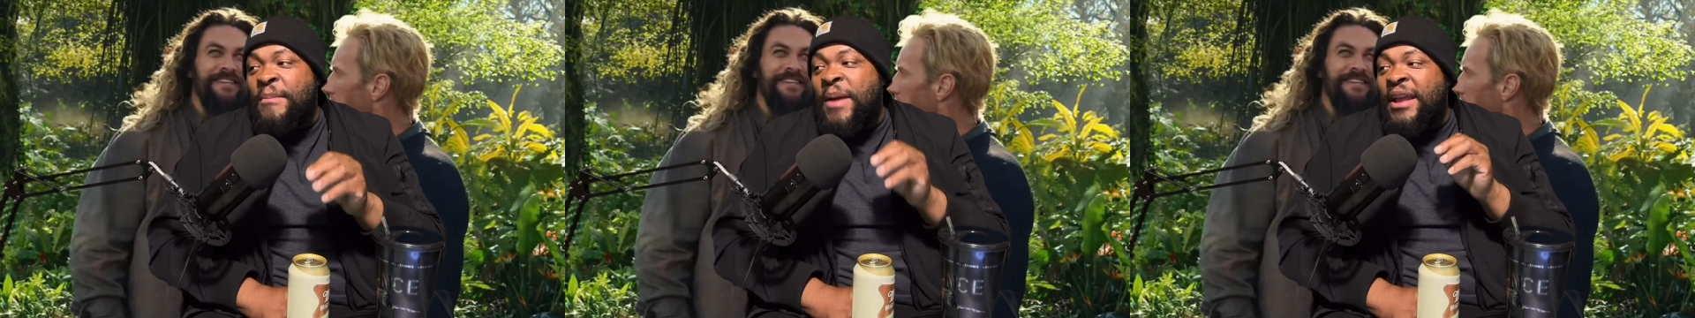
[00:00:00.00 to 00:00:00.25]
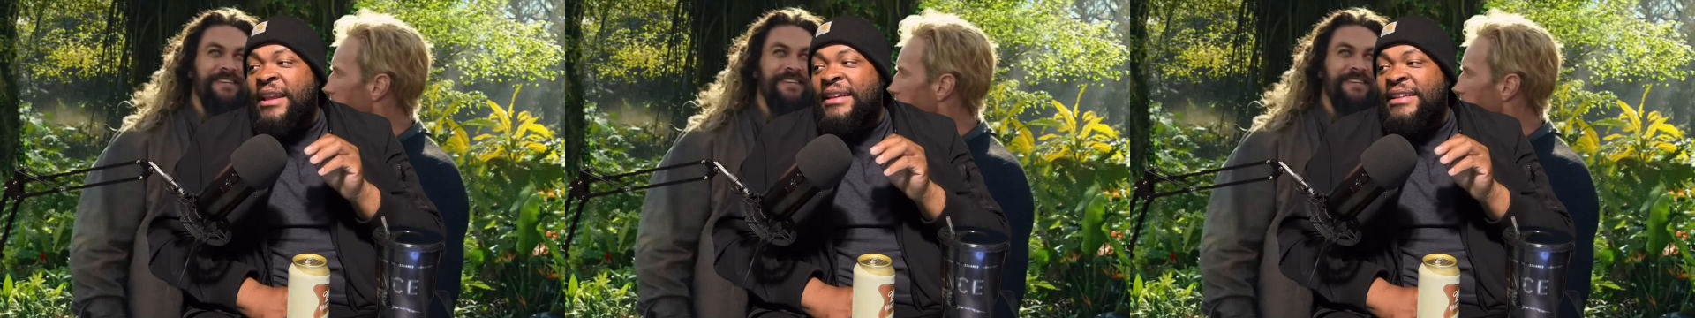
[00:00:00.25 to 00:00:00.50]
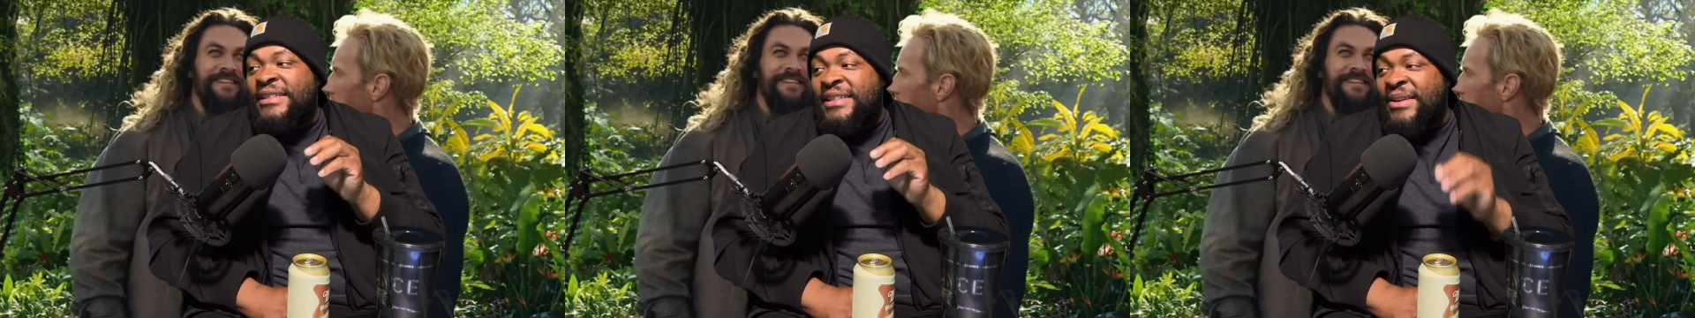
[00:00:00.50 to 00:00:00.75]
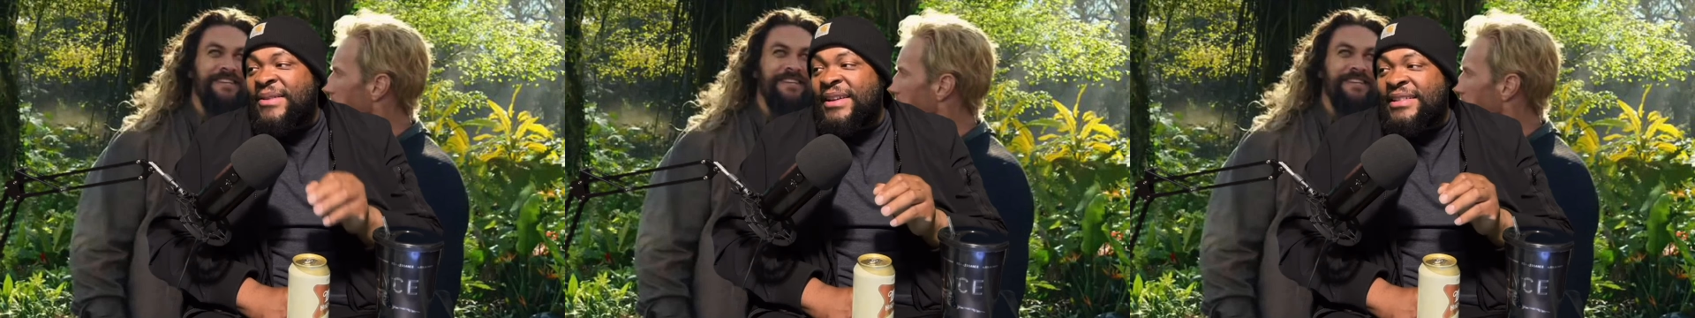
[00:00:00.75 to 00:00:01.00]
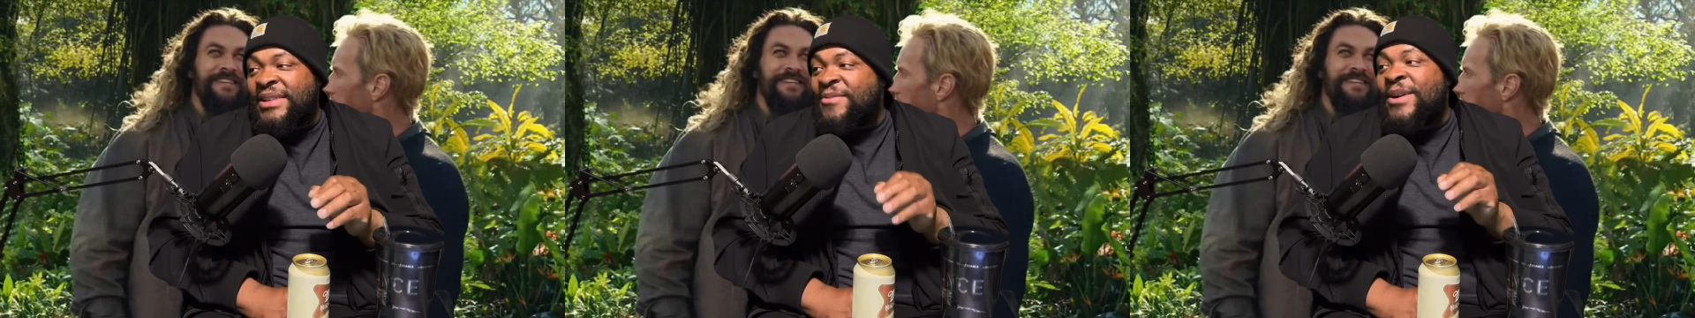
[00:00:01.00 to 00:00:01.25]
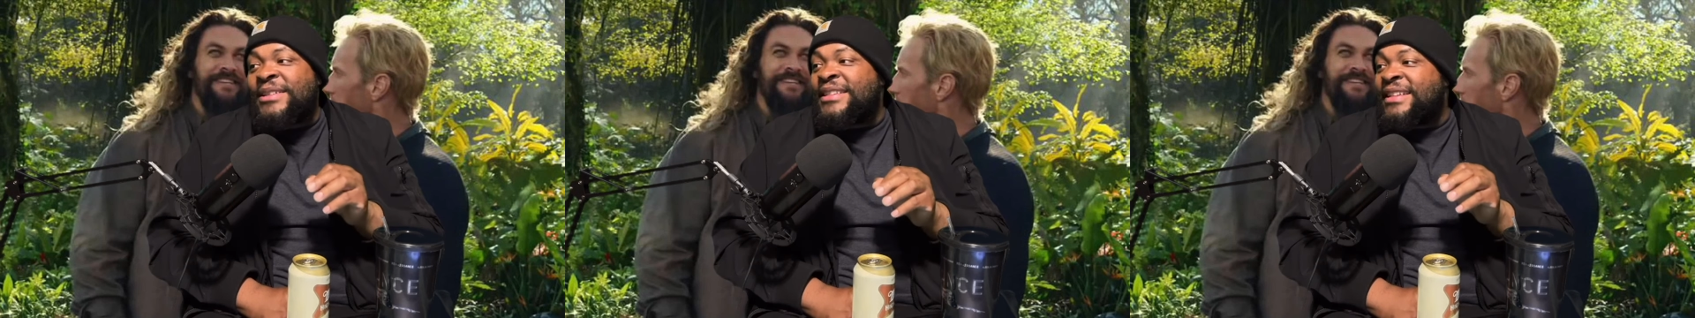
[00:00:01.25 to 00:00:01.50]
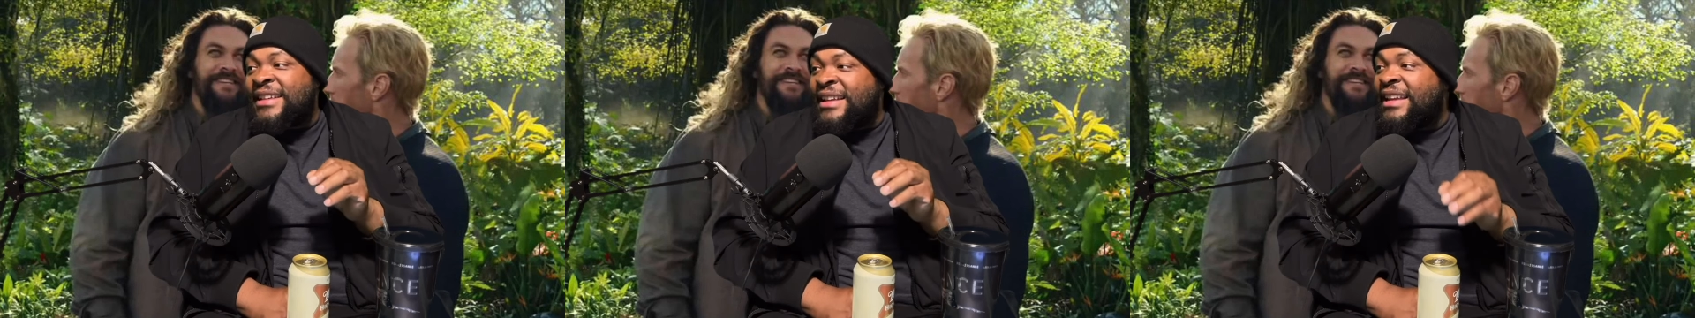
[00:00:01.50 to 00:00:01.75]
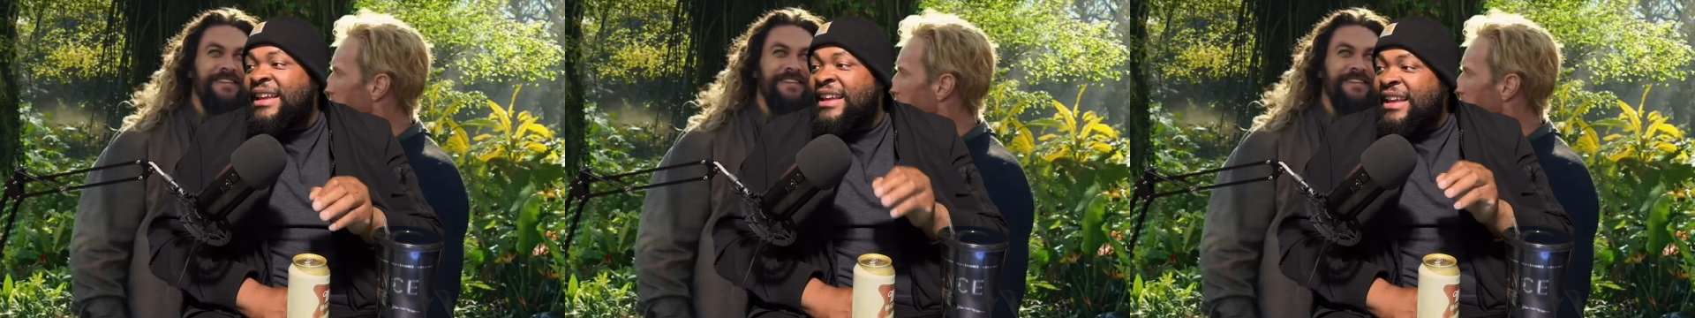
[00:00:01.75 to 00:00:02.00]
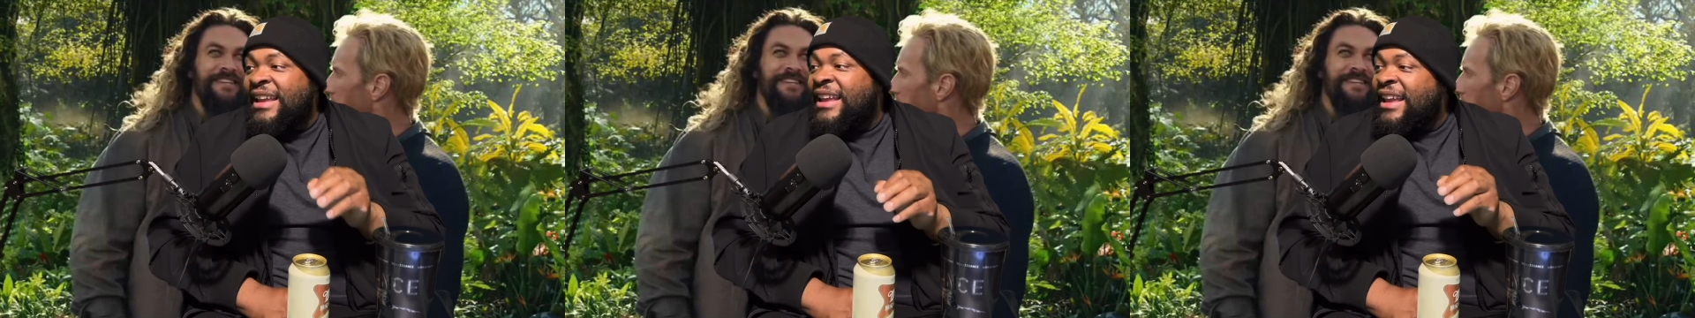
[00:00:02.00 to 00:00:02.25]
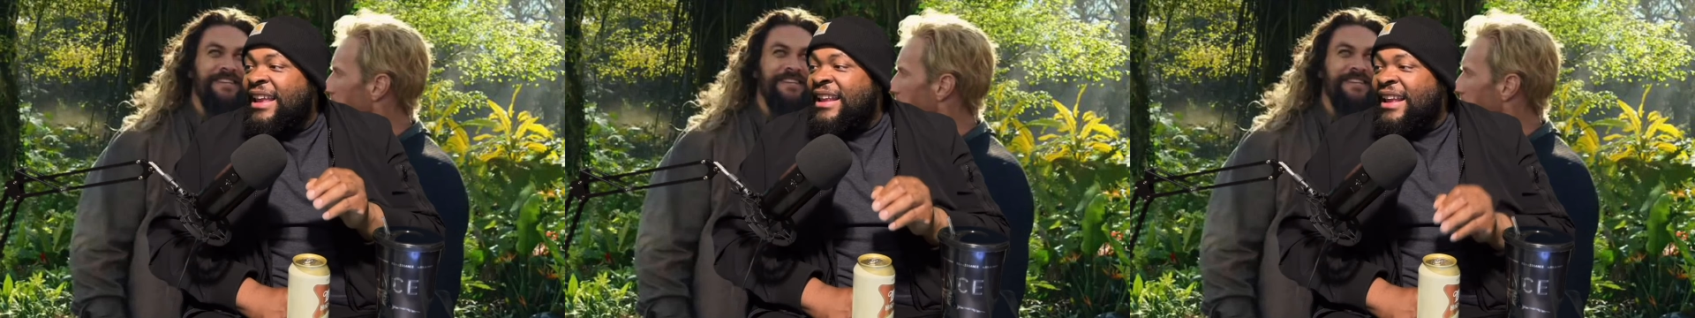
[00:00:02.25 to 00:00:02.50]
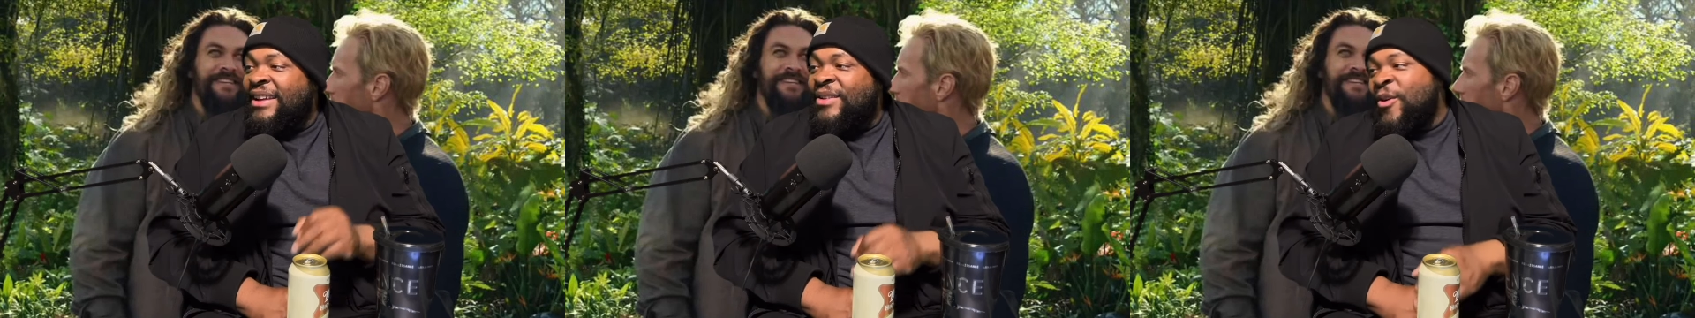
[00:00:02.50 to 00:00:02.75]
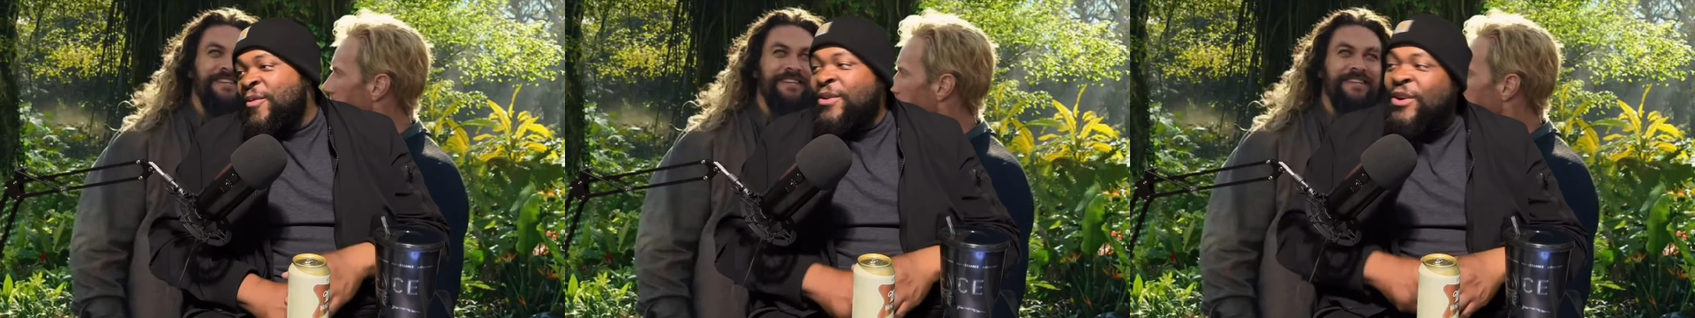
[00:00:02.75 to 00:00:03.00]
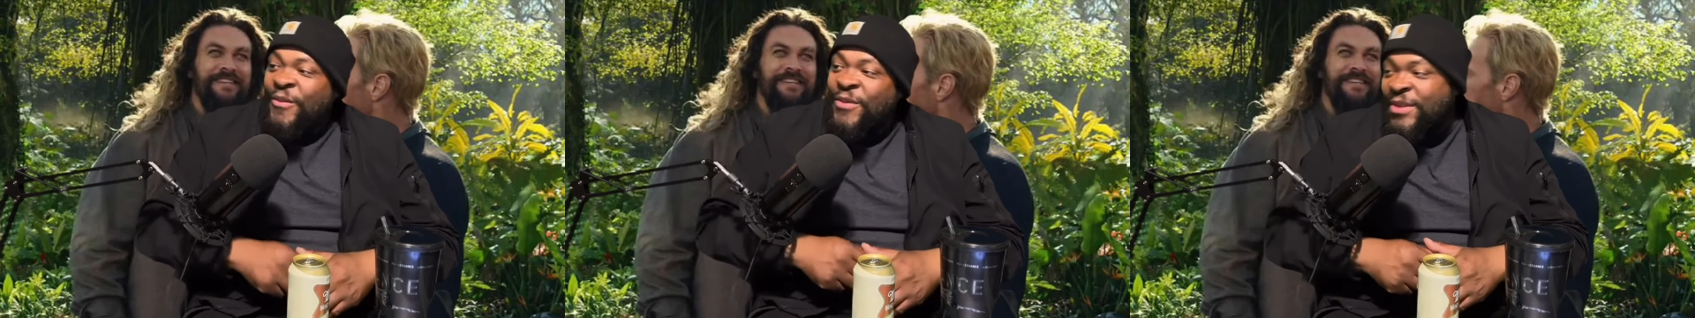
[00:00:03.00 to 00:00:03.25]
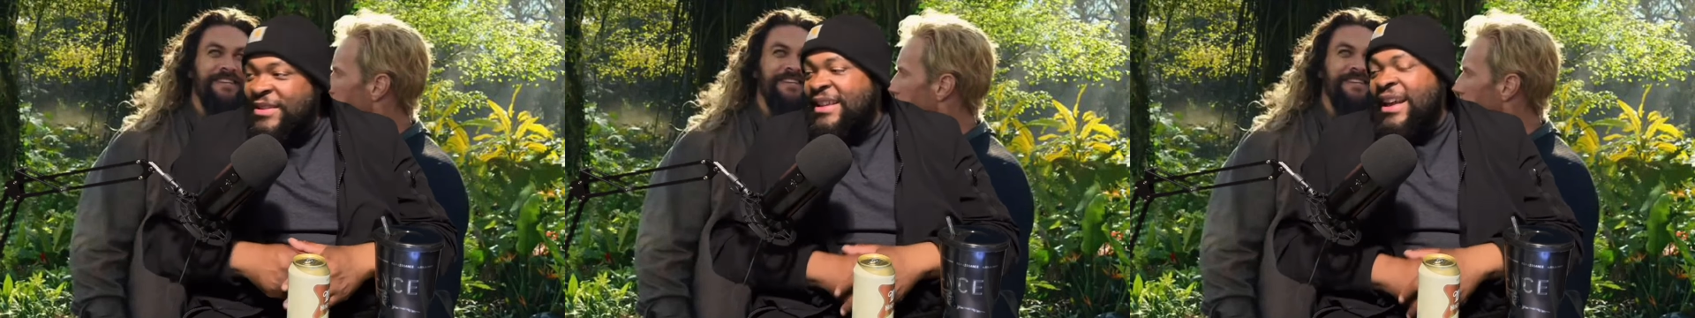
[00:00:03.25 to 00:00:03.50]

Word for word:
Speaker 1: made it serious. It wasn't yeah. like goofy, goofy, goofy.